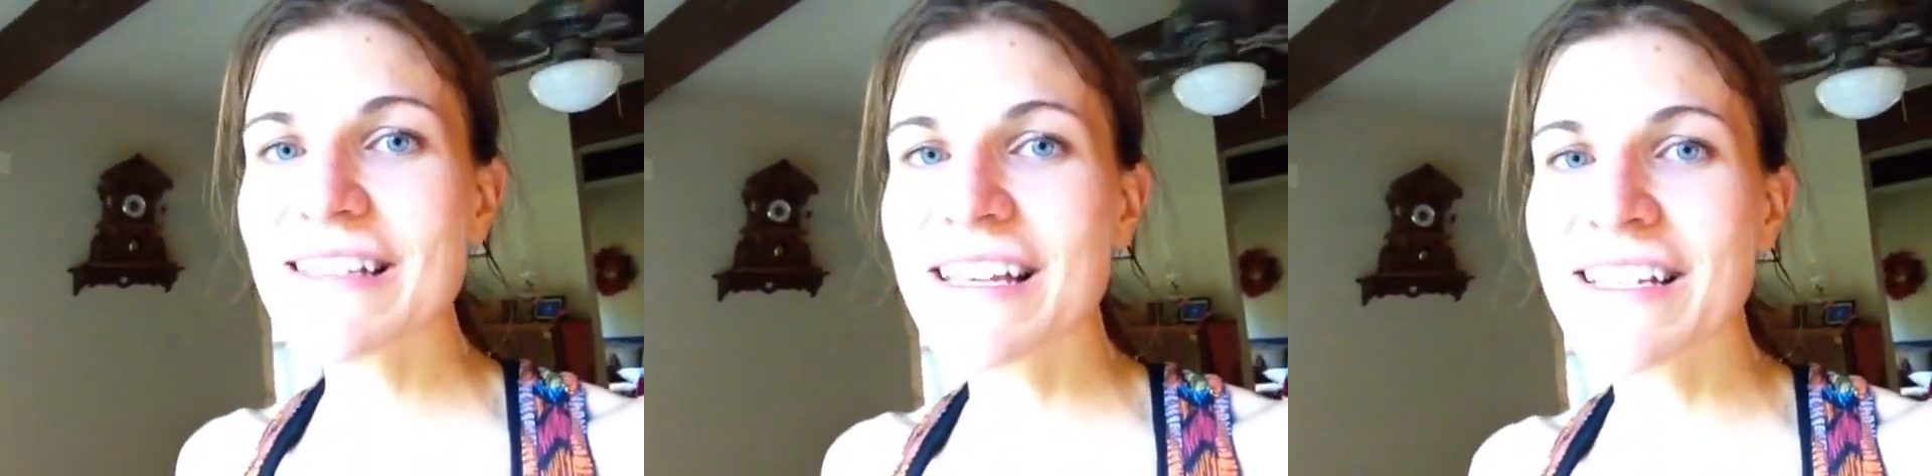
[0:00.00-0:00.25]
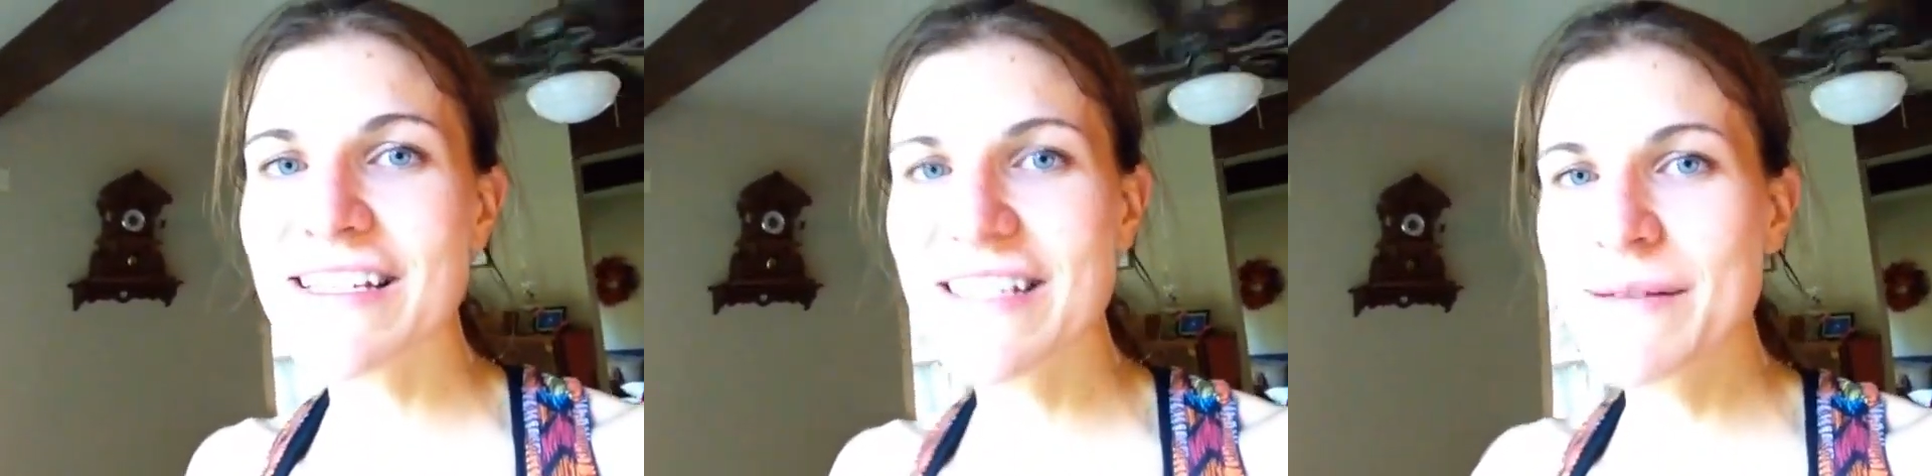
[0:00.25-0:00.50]

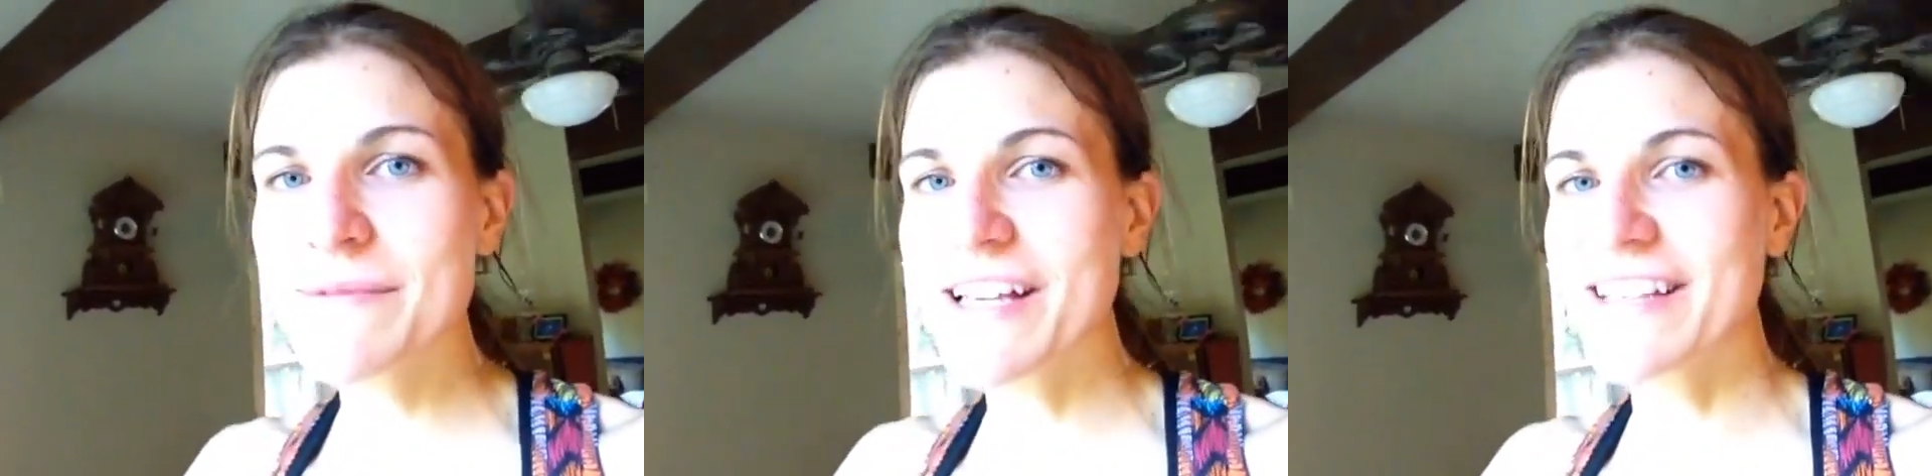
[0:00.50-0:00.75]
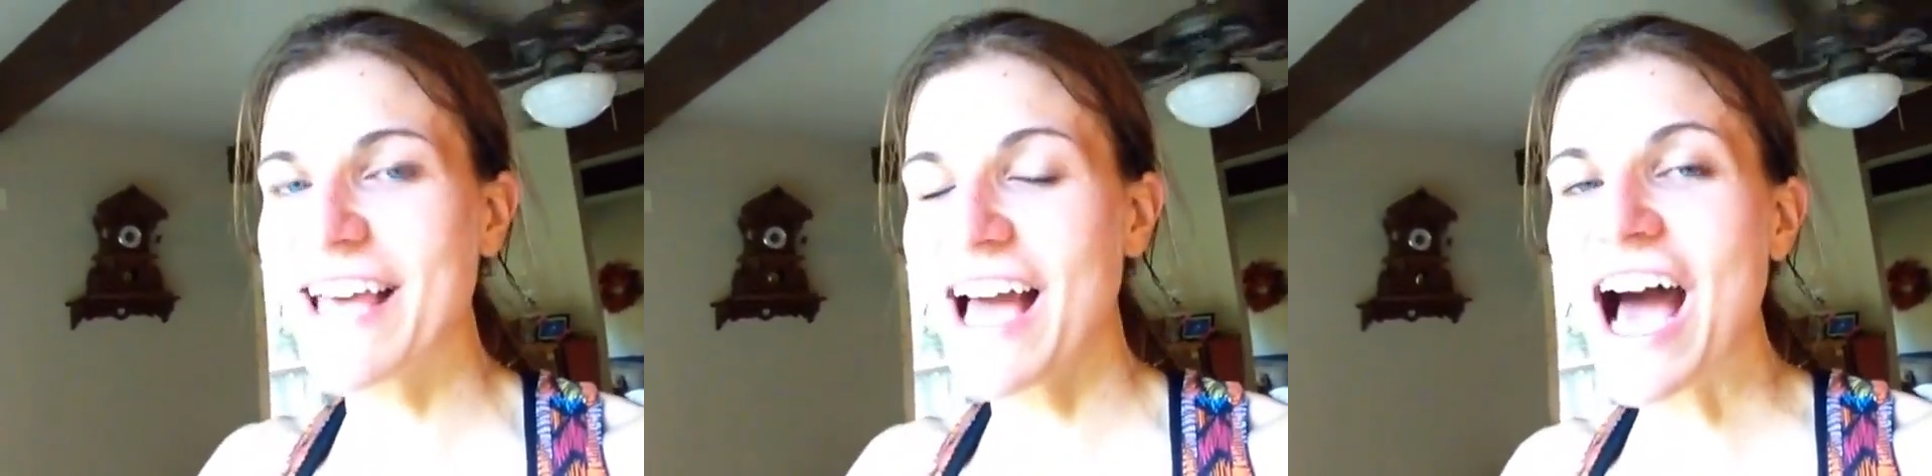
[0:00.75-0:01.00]
and it seems
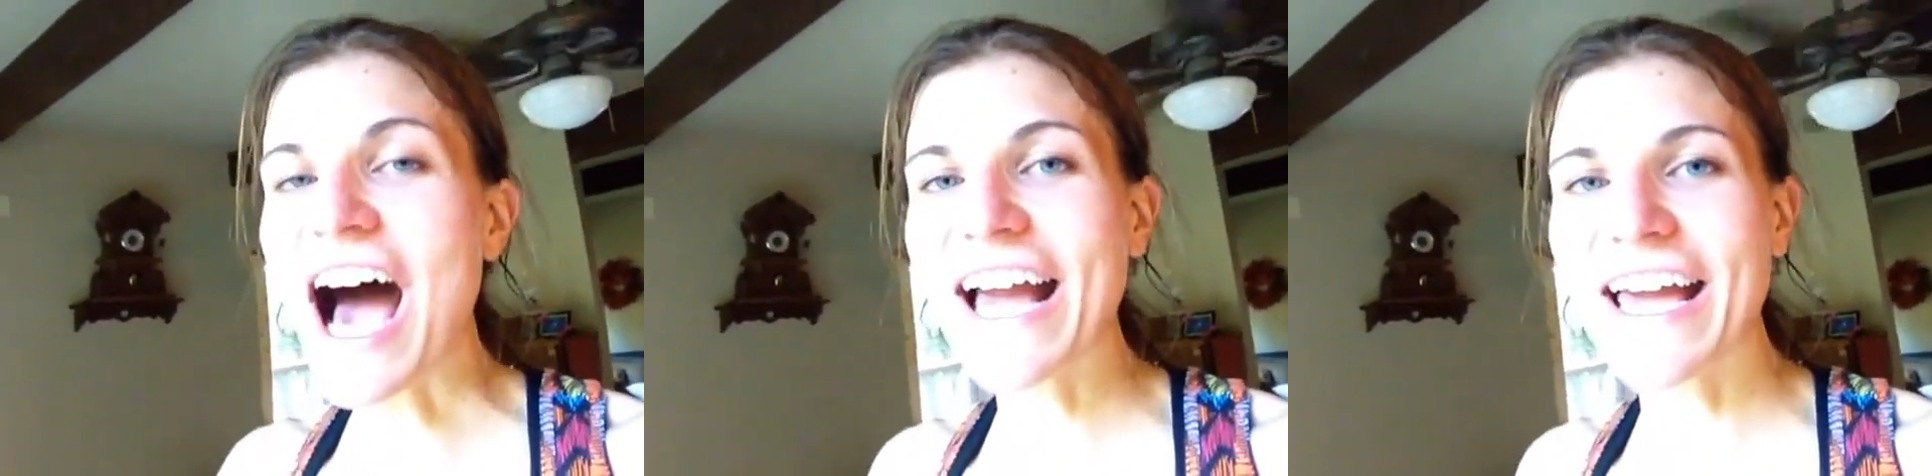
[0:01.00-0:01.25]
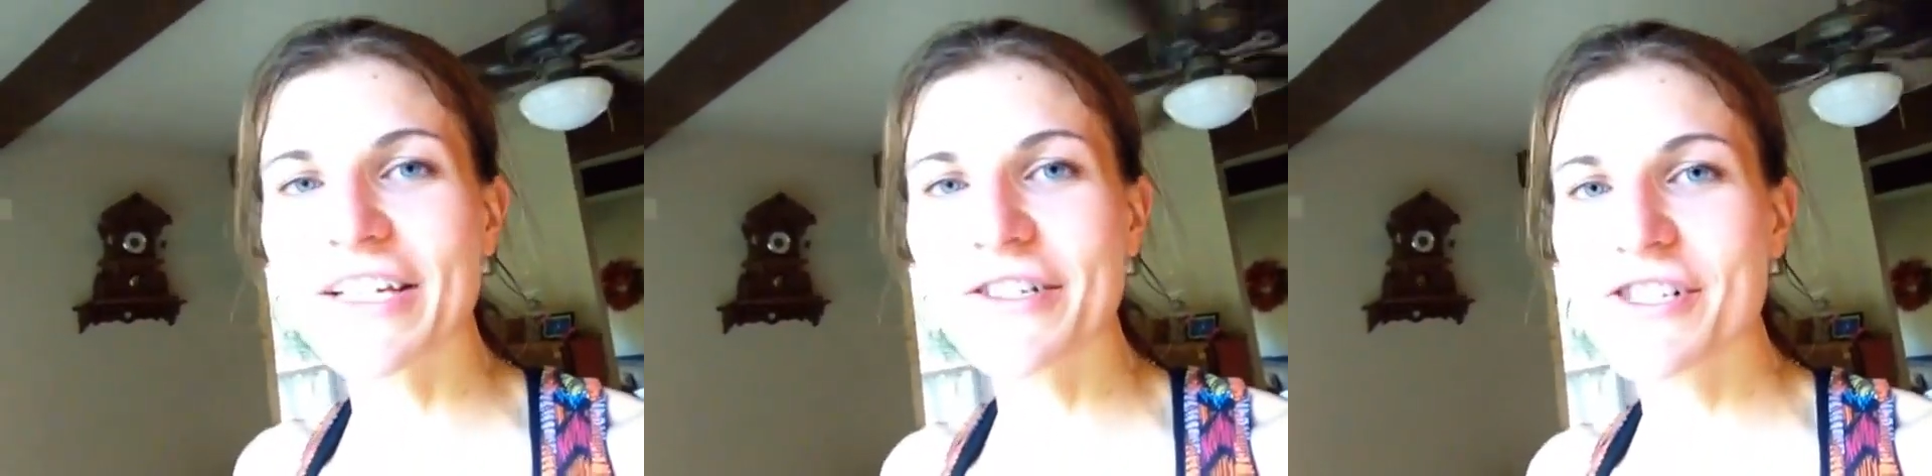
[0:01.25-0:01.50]
like that high
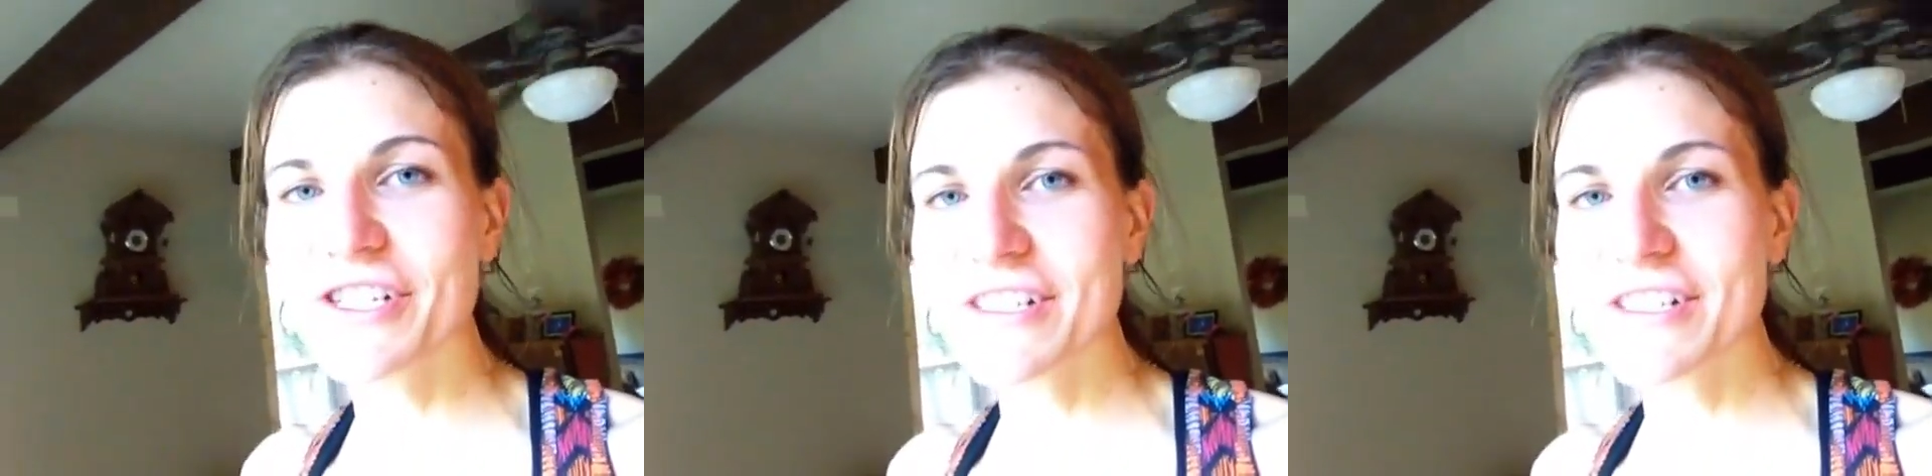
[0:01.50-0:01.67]
energy